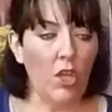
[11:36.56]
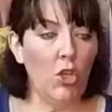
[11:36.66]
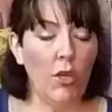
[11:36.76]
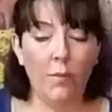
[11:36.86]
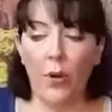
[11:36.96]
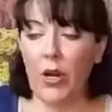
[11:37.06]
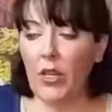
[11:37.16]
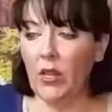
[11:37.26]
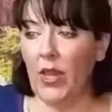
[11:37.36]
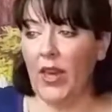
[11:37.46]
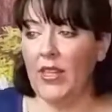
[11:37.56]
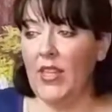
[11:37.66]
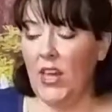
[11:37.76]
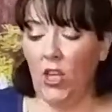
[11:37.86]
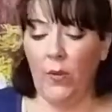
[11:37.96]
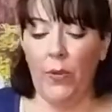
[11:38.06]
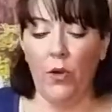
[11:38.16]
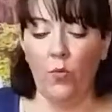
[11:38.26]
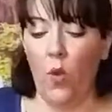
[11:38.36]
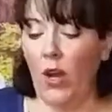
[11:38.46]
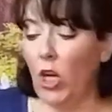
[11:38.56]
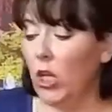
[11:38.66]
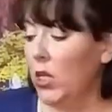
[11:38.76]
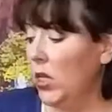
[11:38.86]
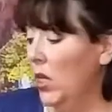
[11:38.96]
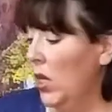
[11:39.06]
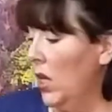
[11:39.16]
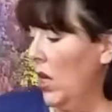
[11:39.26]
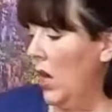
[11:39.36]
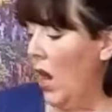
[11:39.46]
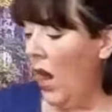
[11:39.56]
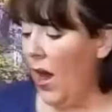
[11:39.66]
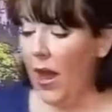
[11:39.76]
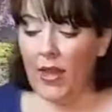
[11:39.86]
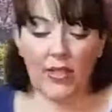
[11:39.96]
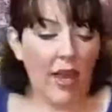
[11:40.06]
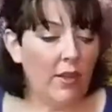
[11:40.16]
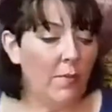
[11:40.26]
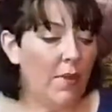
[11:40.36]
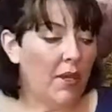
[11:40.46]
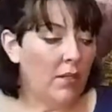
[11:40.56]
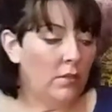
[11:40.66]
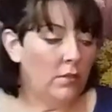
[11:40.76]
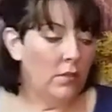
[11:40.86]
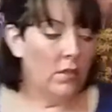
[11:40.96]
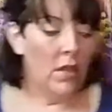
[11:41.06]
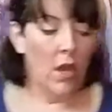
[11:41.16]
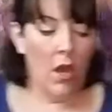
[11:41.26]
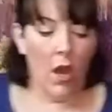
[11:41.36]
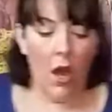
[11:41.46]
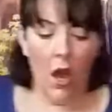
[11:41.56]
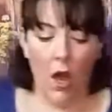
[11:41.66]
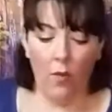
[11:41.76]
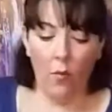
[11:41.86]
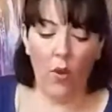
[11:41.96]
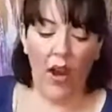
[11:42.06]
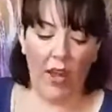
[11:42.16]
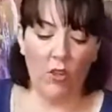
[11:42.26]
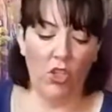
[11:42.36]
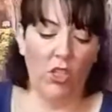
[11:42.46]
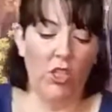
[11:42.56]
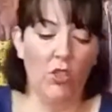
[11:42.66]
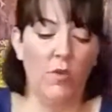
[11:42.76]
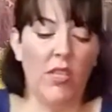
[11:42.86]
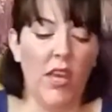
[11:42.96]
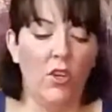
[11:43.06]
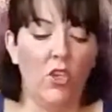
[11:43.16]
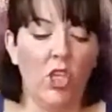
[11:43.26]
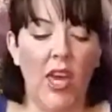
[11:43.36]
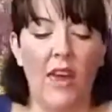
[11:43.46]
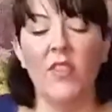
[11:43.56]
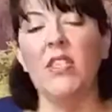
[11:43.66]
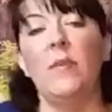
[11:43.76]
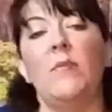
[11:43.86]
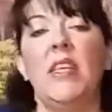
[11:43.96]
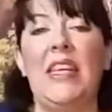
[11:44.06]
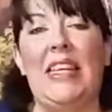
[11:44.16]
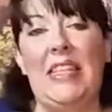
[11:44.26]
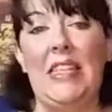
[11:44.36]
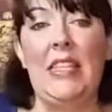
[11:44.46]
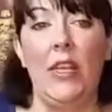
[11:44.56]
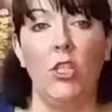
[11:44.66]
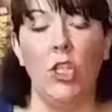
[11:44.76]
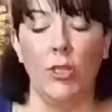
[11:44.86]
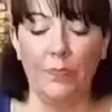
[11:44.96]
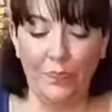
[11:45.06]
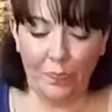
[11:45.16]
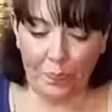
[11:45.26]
You can put, like I said, you can put a runner down the middle. What I usually do is I usually have something in the center,